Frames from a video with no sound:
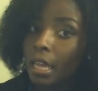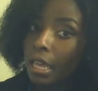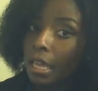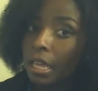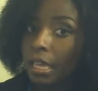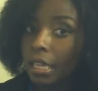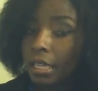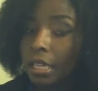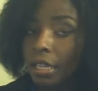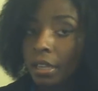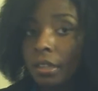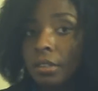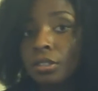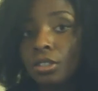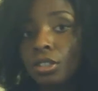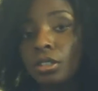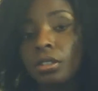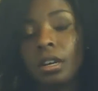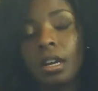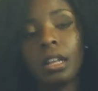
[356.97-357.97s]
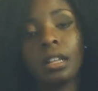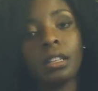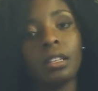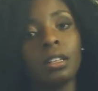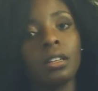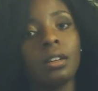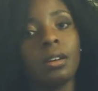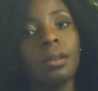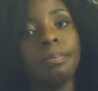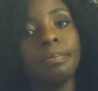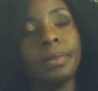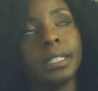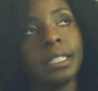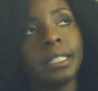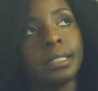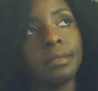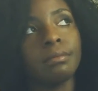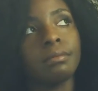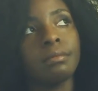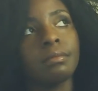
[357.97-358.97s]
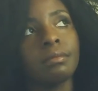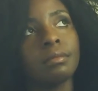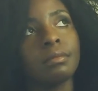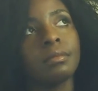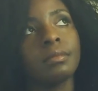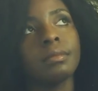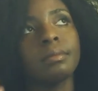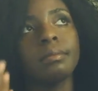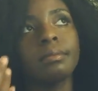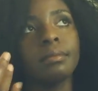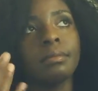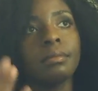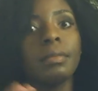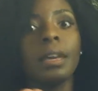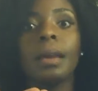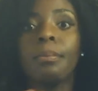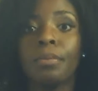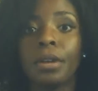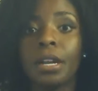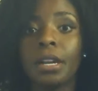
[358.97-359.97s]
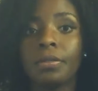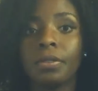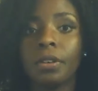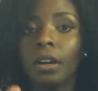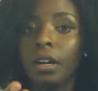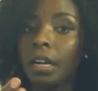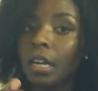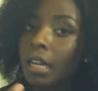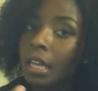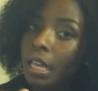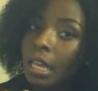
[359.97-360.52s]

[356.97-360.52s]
It gives you a little bit man brain fart.